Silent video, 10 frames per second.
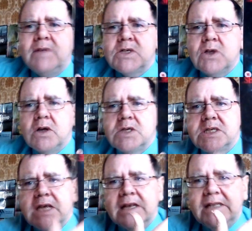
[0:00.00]
they started
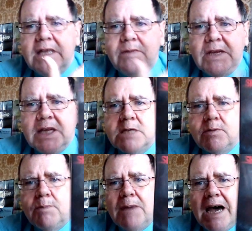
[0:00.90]
selling DVDs
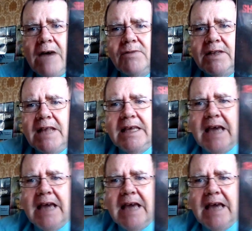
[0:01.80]
for £1 and that,